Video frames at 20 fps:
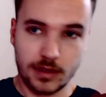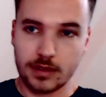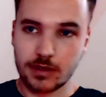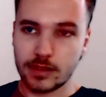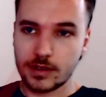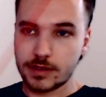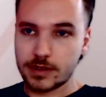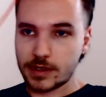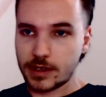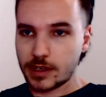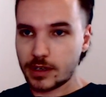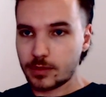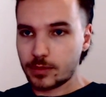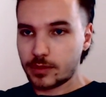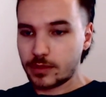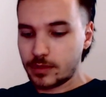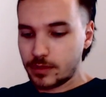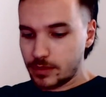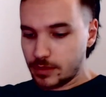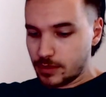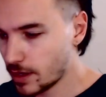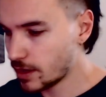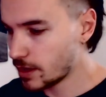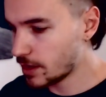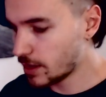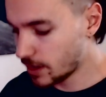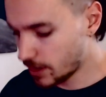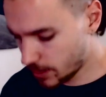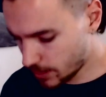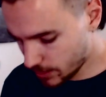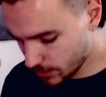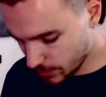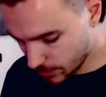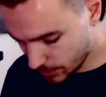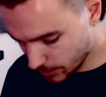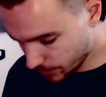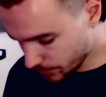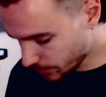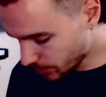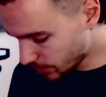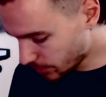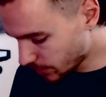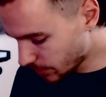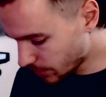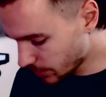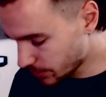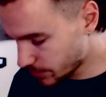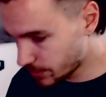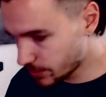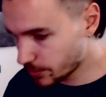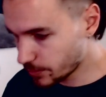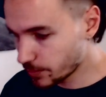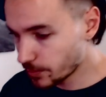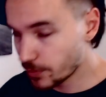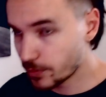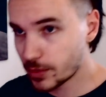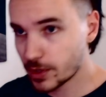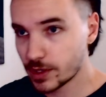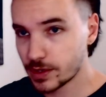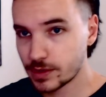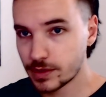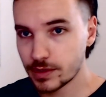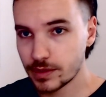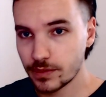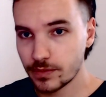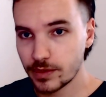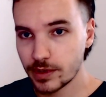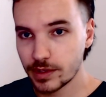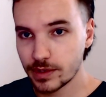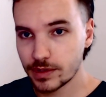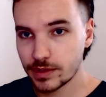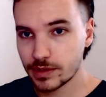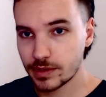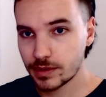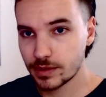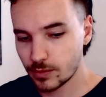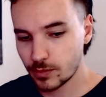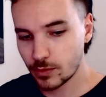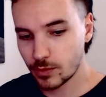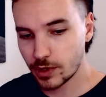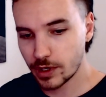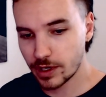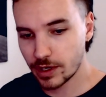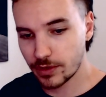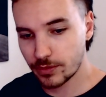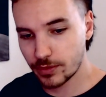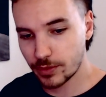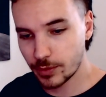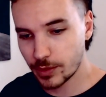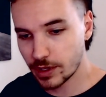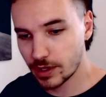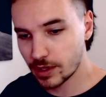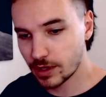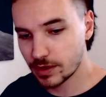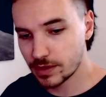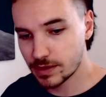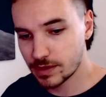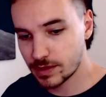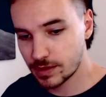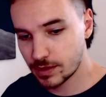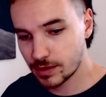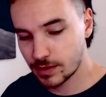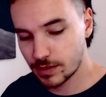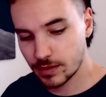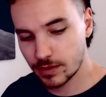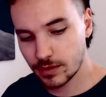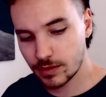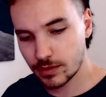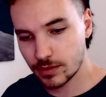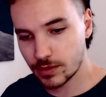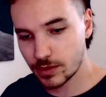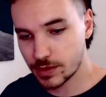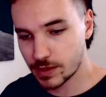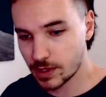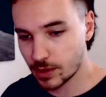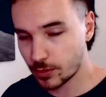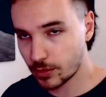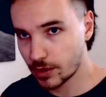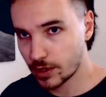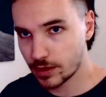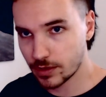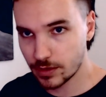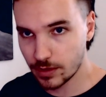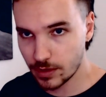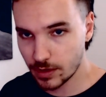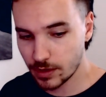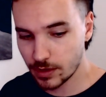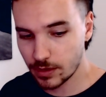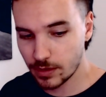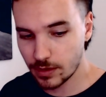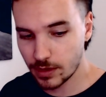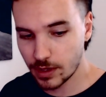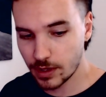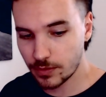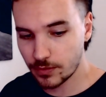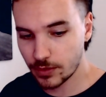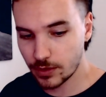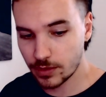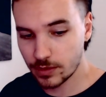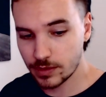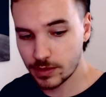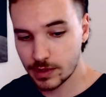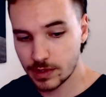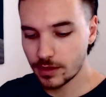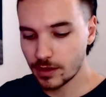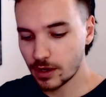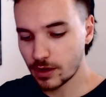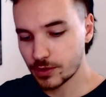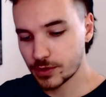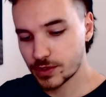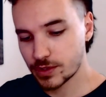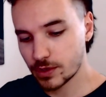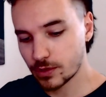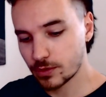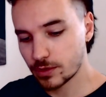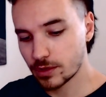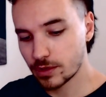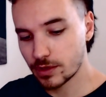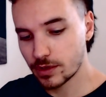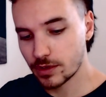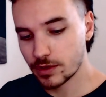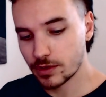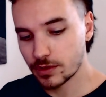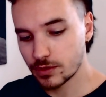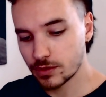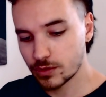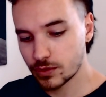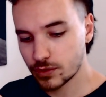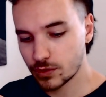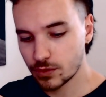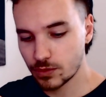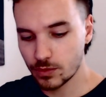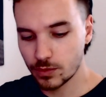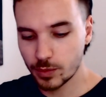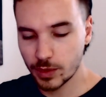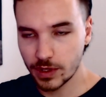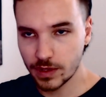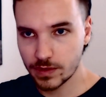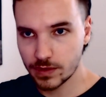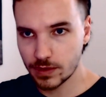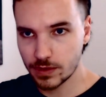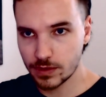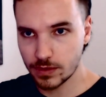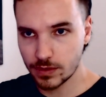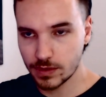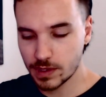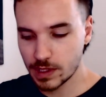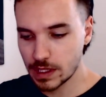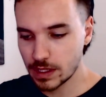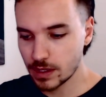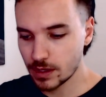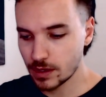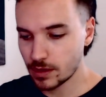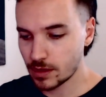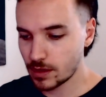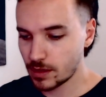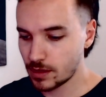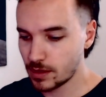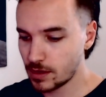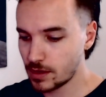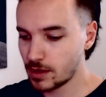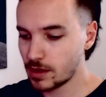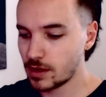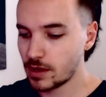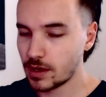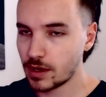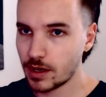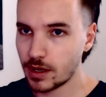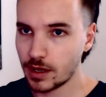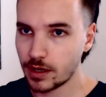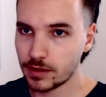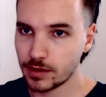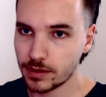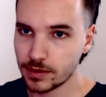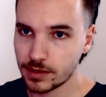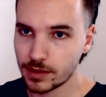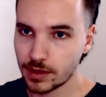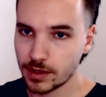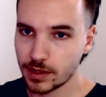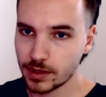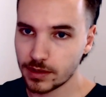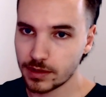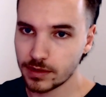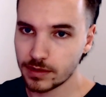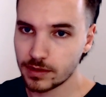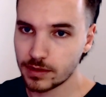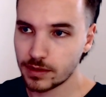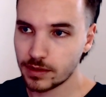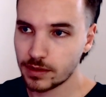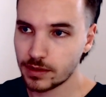this cable, and I've got to get some pieces of this wire from the ends to separate to the headphones. I'll solder the two pieces onto here and these connectors.